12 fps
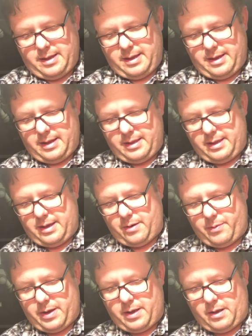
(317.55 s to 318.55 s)
And there
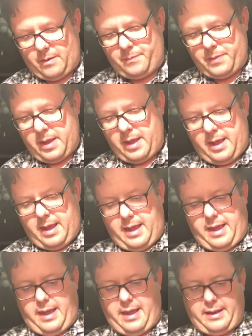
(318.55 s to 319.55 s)
we go.
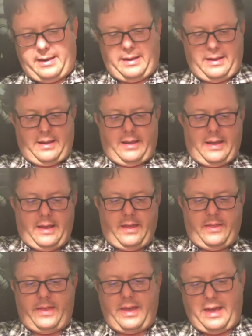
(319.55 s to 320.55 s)
And
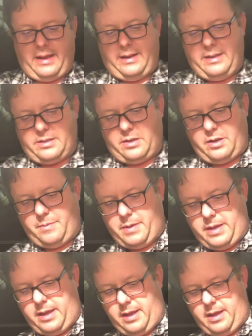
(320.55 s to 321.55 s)
that is going to
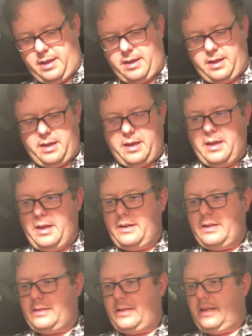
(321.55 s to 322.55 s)
be
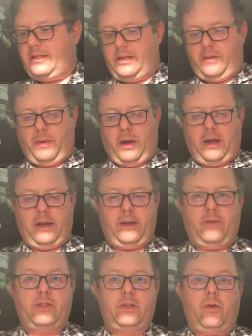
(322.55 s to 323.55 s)
just a nice little pocket
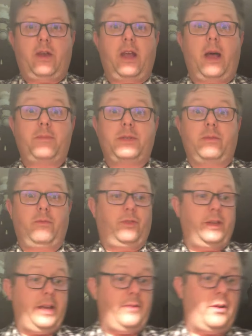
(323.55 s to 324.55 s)
of soaking up some
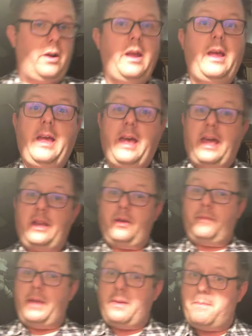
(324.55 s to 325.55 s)
flavor, and
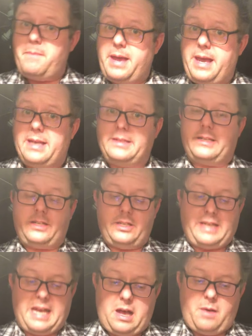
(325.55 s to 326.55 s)
you'll be amazed at
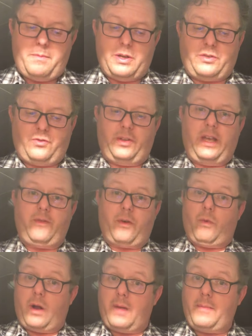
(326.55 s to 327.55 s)
just how much flavor
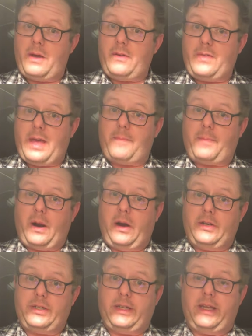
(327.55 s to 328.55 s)
will come out of that
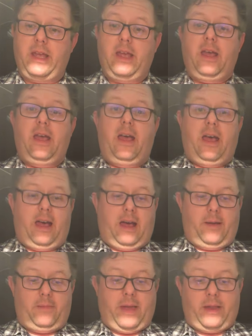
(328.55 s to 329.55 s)
parsley,
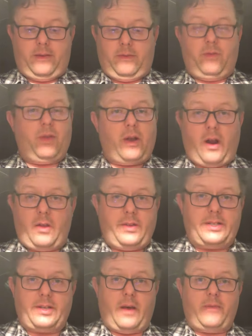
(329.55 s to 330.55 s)
and the
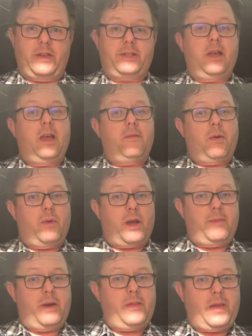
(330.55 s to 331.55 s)
garlic's obvious, but will
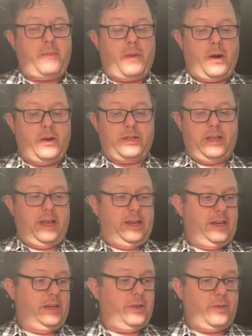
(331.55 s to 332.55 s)
come out of that parsley and
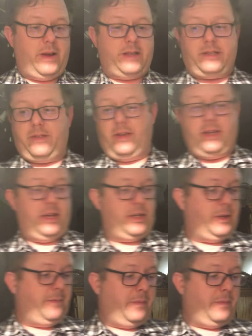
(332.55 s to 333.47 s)
into the rest of the dish.